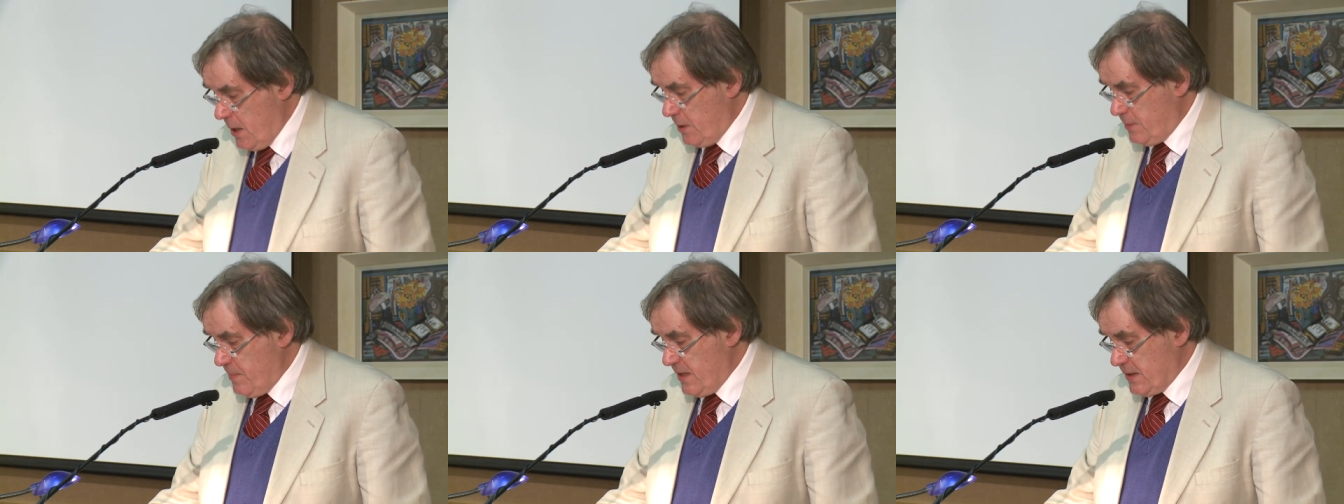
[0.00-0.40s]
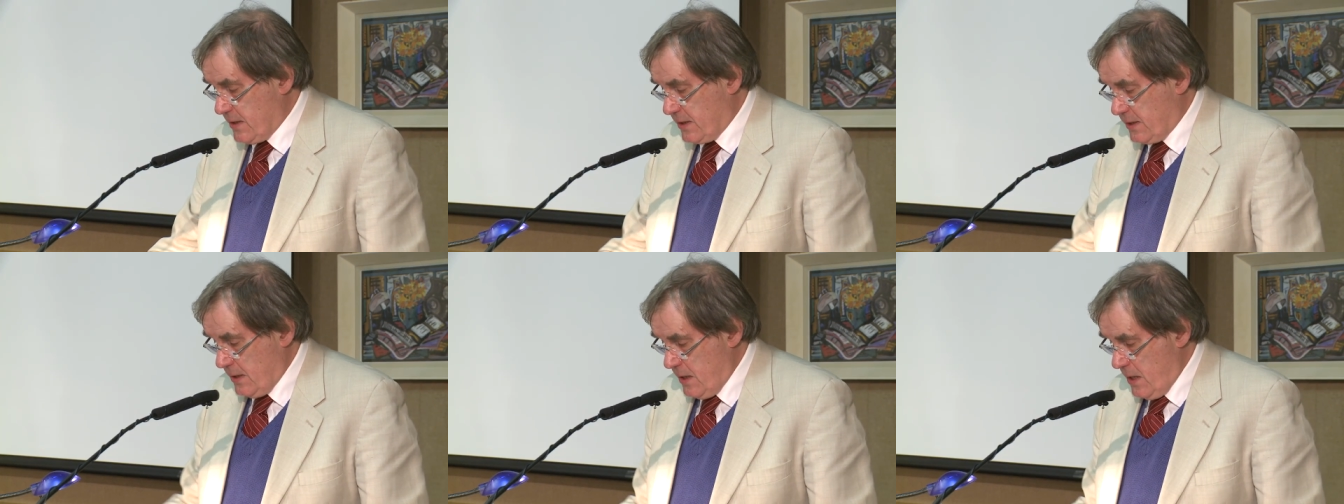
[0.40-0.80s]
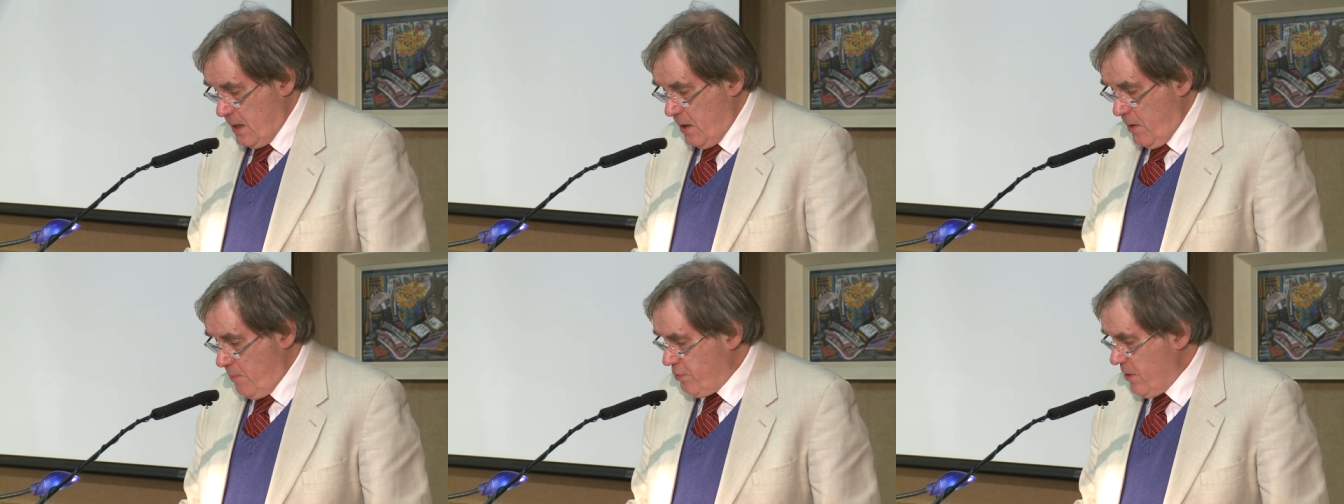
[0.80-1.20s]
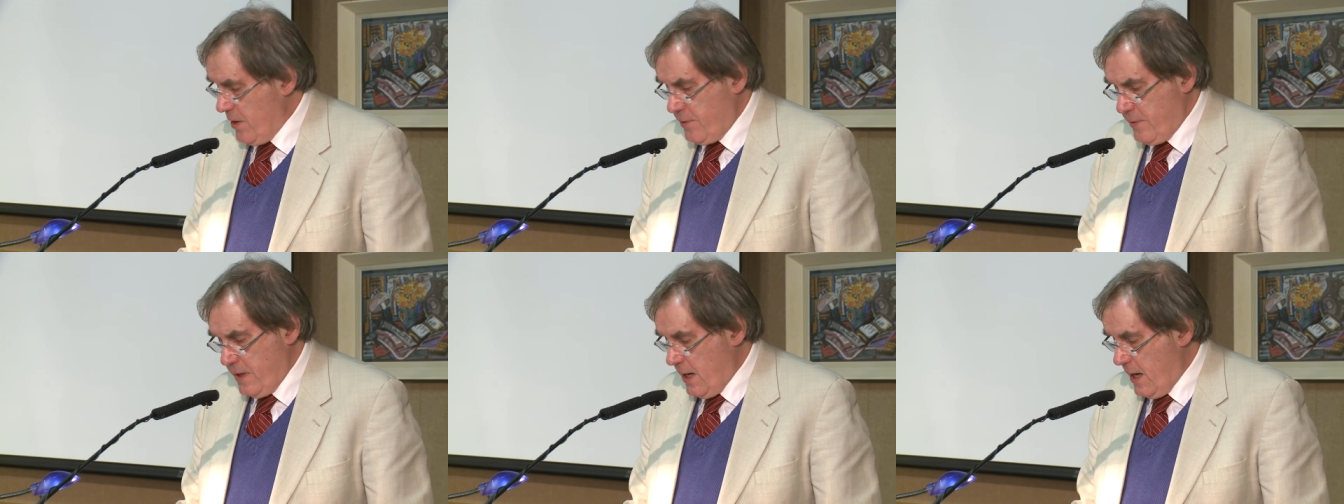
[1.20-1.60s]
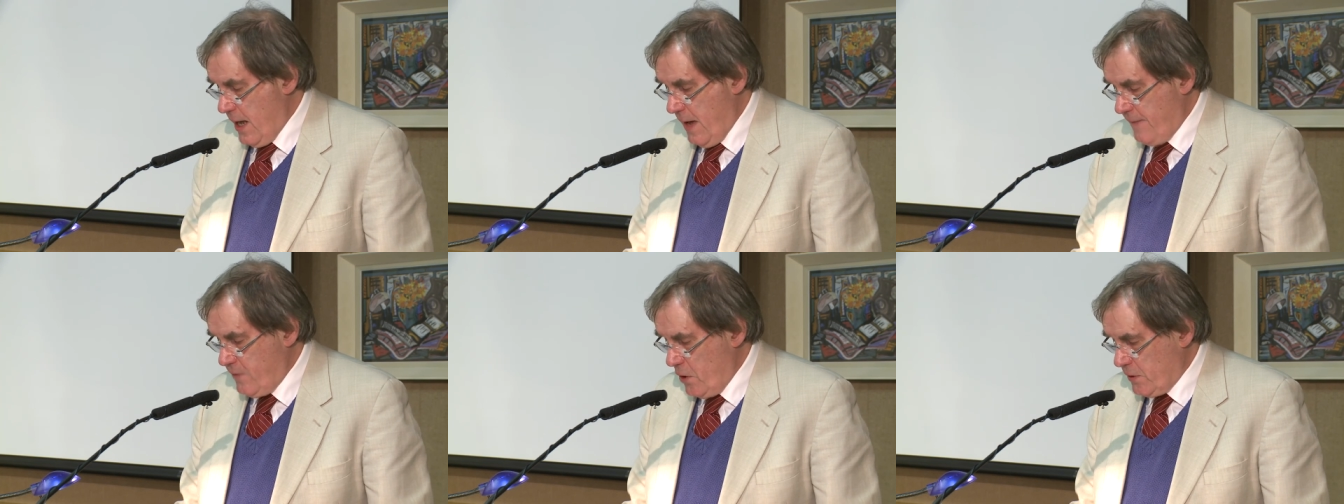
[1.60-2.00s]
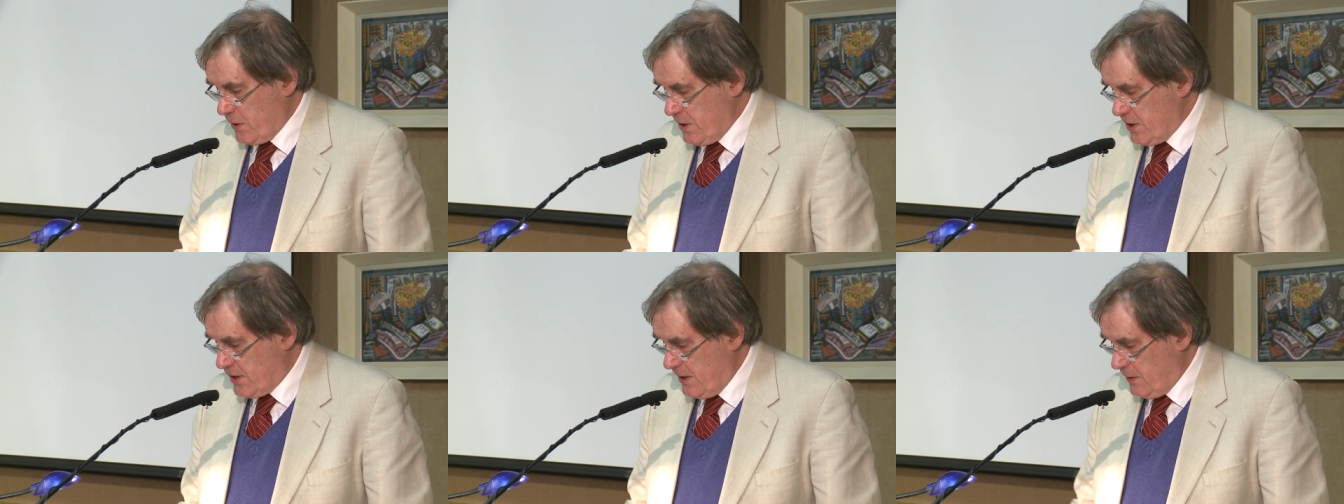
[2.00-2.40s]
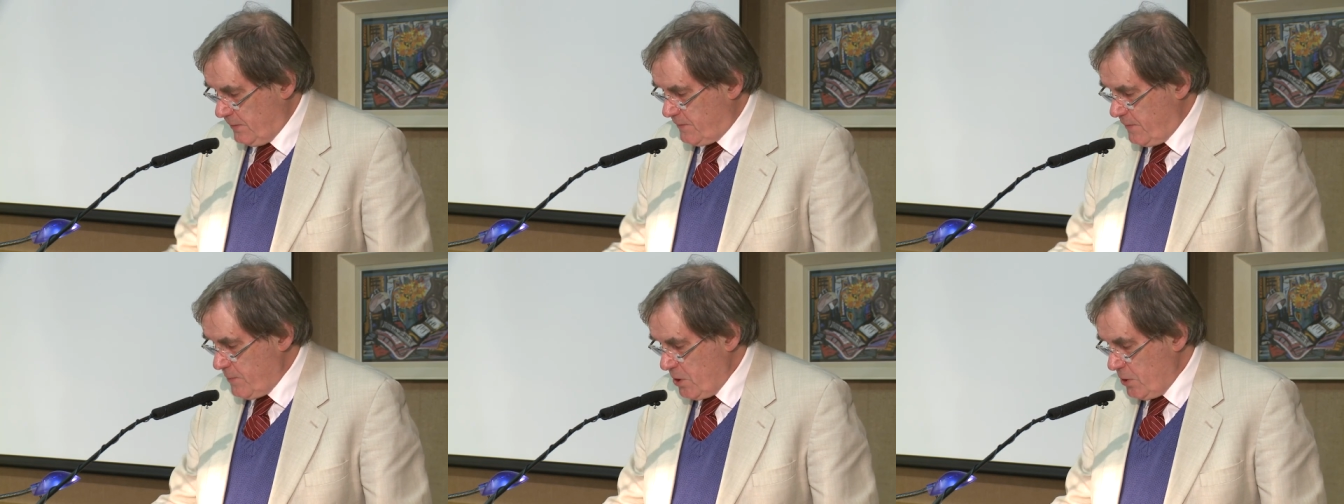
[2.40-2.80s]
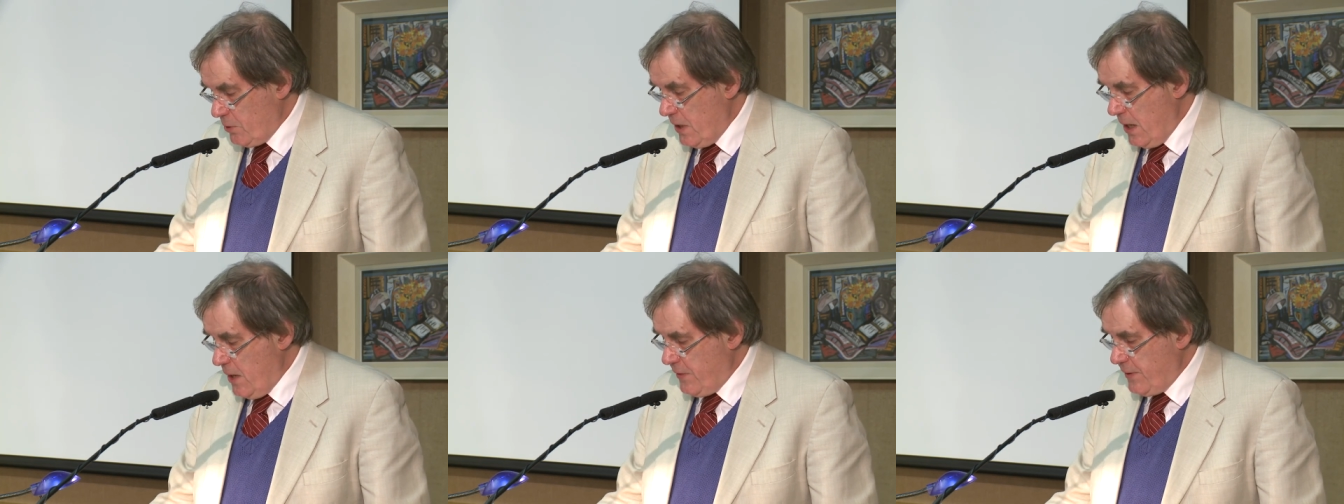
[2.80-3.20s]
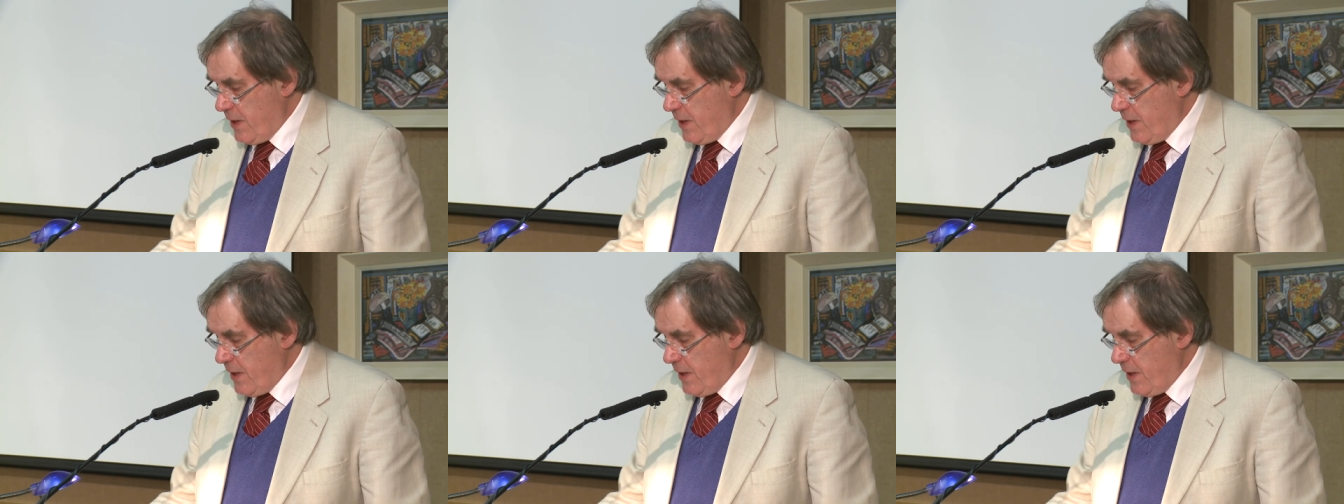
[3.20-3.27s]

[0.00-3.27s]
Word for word: admits Brethren, I have not concealed from you